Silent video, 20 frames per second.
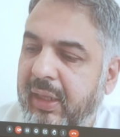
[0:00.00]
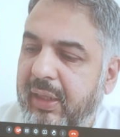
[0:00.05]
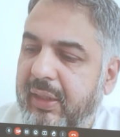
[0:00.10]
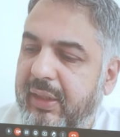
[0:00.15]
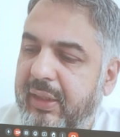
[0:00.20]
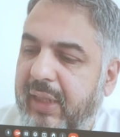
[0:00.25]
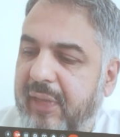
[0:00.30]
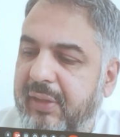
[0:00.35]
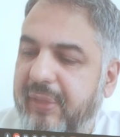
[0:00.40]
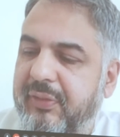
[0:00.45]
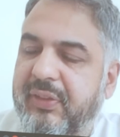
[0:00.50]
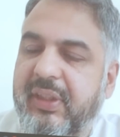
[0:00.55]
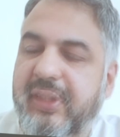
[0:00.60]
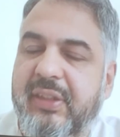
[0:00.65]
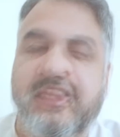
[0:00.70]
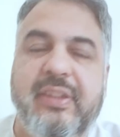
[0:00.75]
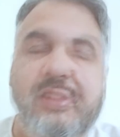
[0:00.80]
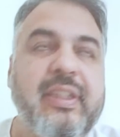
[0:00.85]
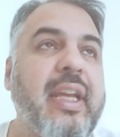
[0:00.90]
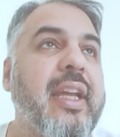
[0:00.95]
that if
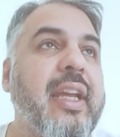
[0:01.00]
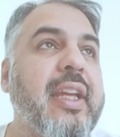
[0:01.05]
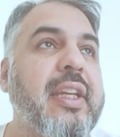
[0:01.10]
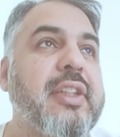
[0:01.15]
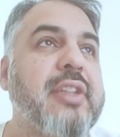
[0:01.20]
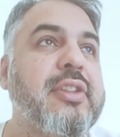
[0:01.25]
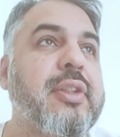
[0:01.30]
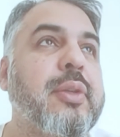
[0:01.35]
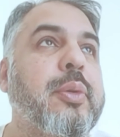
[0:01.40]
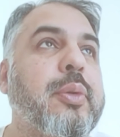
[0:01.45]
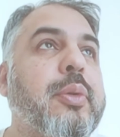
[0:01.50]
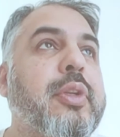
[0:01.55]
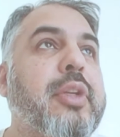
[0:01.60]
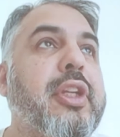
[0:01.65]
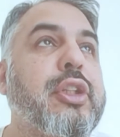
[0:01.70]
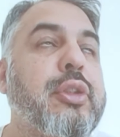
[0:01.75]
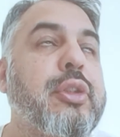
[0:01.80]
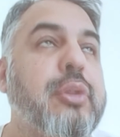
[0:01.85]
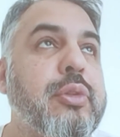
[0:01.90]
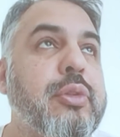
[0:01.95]
this site is only
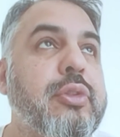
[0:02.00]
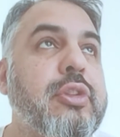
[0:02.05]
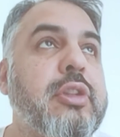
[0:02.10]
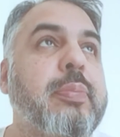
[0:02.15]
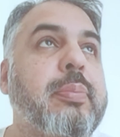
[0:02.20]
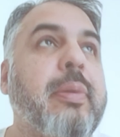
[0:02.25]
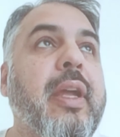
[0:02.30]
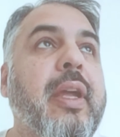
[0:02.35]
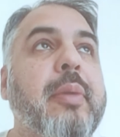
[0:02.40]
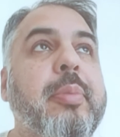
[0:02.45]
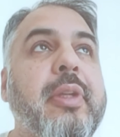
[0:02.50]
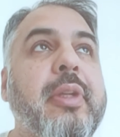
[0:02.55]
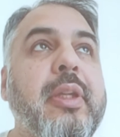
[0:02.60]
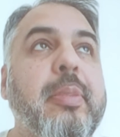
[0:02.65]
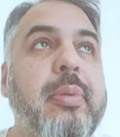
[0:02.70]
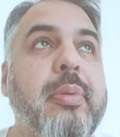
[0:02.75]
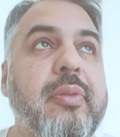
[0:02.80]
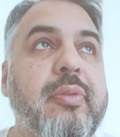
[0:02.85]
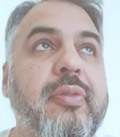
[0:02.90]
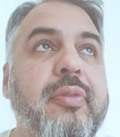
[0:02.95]
used by
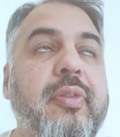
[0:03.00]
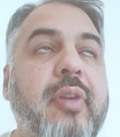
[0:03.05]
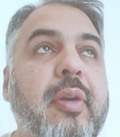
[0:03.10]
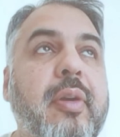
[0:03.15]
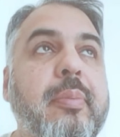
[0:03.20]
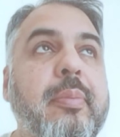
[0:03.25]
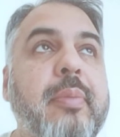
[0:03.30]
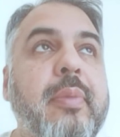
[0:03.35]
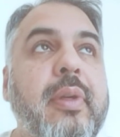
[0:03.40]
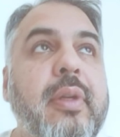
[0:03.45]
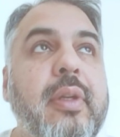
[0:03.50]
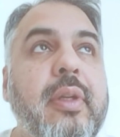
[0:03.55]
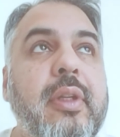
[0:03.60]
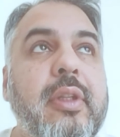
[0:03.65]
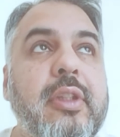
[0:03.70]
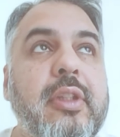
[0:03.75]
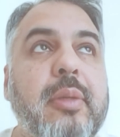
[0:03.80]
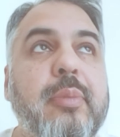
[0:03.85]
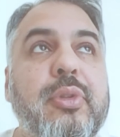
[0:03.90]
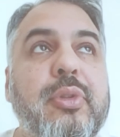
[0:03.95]
people from
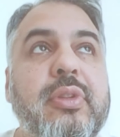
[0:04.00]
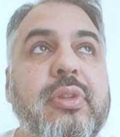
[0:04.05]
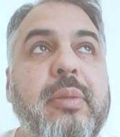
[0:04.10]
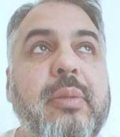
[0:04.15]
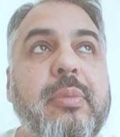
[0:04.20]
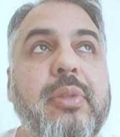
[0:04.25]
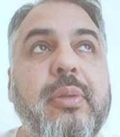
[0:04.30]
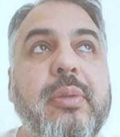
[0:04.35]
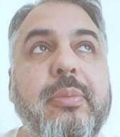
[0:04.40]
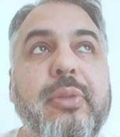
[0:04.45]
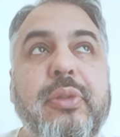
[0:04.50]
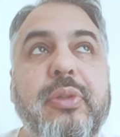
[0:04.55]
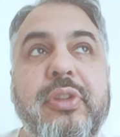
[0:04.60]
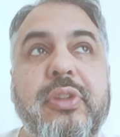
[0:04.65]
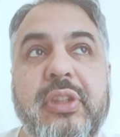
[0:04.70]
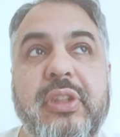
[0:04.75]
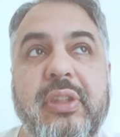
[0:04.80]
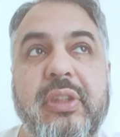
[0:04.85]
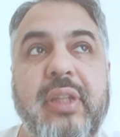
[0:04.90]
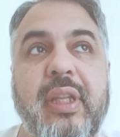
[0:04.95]
the Muslim
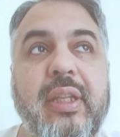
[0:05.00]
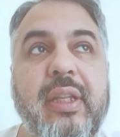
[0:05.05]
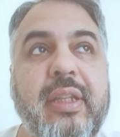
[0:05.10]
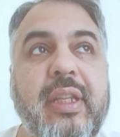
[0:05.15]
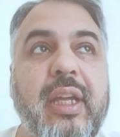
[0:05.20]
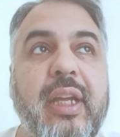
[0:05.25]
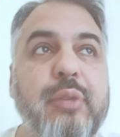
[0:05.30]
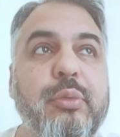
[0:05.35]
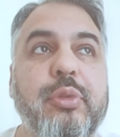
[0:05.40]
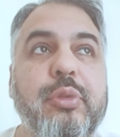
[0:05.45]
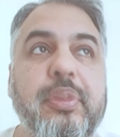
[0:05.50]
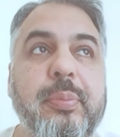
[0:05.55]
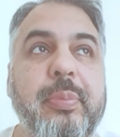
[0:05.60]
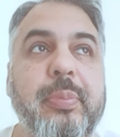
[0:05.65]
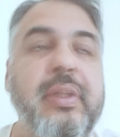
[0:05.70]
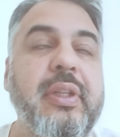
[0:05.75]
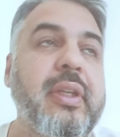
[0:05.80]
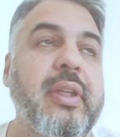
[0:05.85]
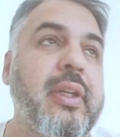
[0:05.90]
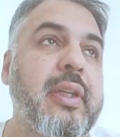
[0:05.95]
community, that would
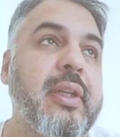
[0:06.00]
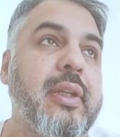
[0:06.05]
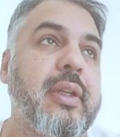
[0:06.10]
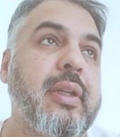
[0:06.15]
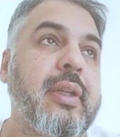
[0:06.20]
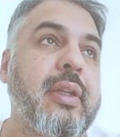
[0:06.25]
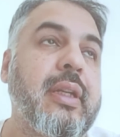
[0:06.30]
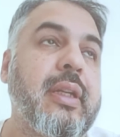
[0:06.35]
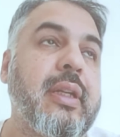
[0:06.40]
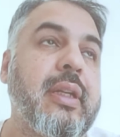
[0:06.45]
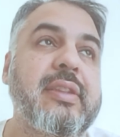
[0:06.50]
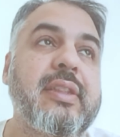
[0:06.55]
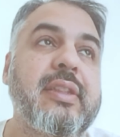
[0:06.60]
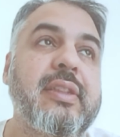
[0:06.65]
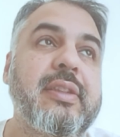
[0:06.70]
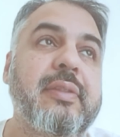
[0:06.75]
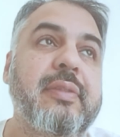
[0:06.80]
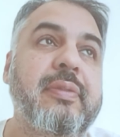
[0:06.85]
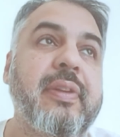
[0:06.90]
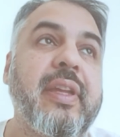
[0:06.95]
be classed
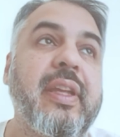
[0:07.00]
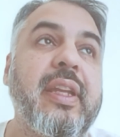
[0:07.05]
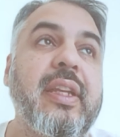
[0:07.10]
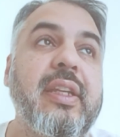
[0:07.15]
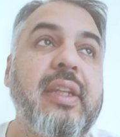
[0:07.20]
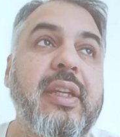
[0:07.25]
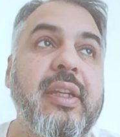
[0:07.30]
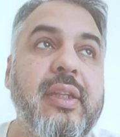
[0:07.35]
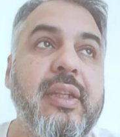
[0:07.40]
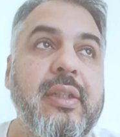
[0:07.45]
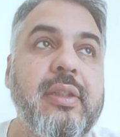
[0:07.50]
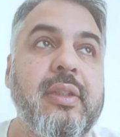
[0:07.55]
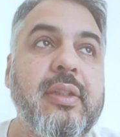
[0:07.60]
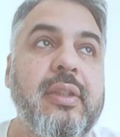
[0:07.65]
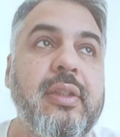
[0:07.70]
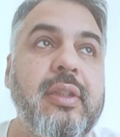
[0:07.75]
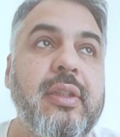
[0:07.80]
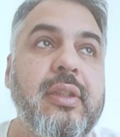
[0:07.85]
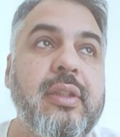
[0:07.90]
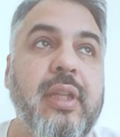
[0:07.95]
as a failure,
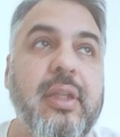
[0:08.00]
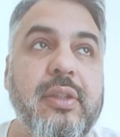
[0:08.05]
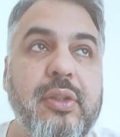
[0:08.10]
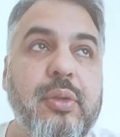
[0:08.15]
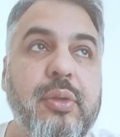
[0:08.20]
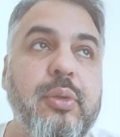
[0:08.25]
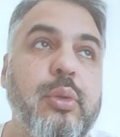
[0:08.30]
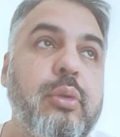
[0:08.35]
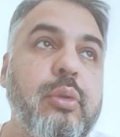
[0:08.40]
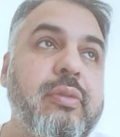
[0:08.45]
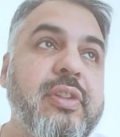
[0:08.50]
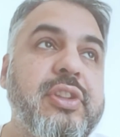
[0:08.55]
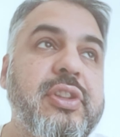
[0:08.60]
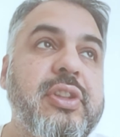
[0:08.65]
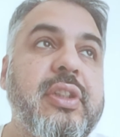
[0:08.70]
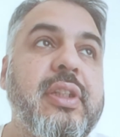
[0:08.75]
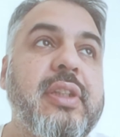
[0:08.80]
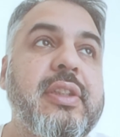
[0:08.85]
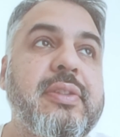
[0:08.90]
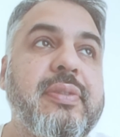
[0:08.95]
that the whole
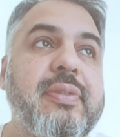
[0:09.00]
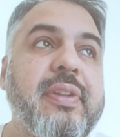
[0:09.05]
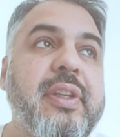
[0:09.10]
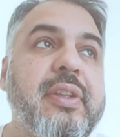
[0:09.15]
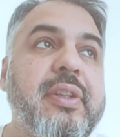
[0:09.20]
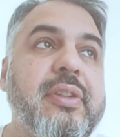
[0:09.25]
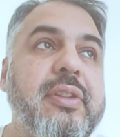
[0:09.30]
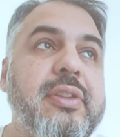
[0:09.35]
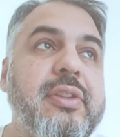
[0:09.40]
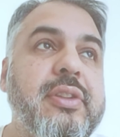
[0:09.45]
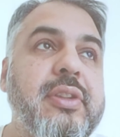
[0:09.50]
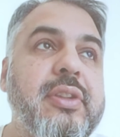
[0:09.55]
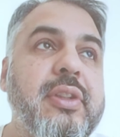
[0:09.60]
vision has failed.